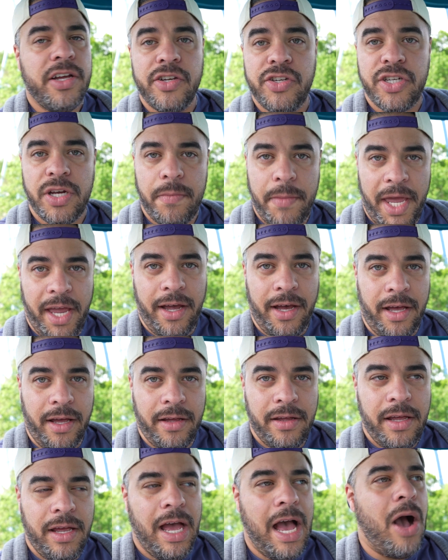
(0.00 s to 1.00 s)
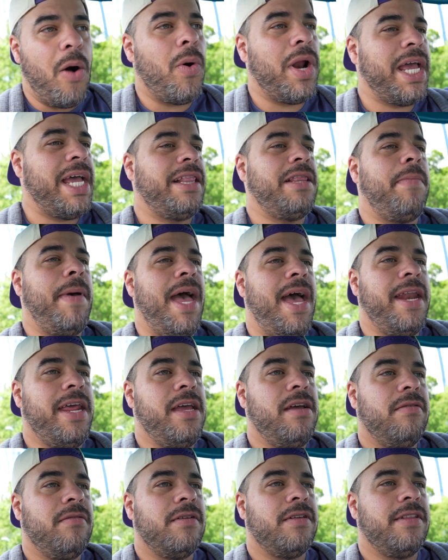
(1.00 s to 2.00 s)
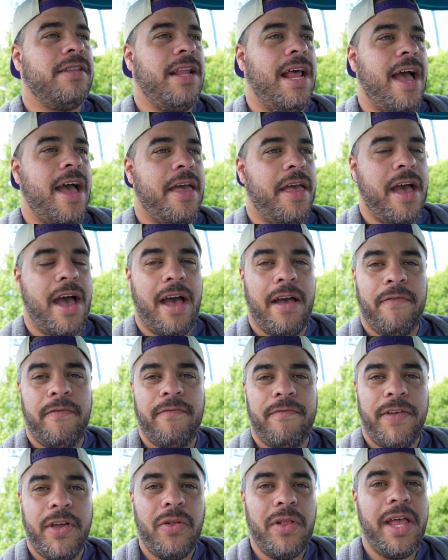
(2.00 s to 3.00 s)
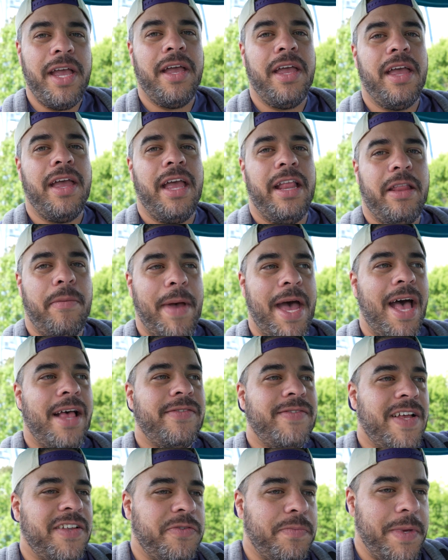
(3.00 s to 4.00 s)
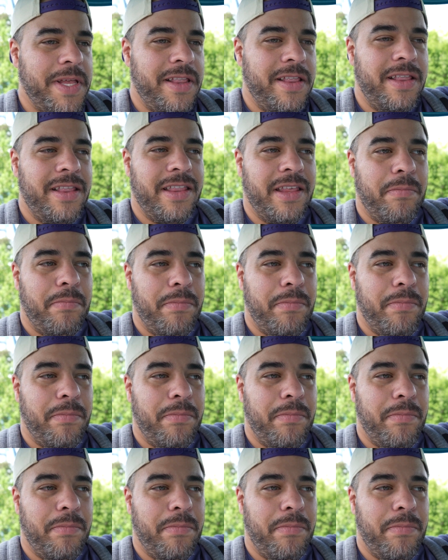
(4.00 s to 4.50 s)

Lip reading: Jamaica. I want to get the patty. I feel like in the past that's been the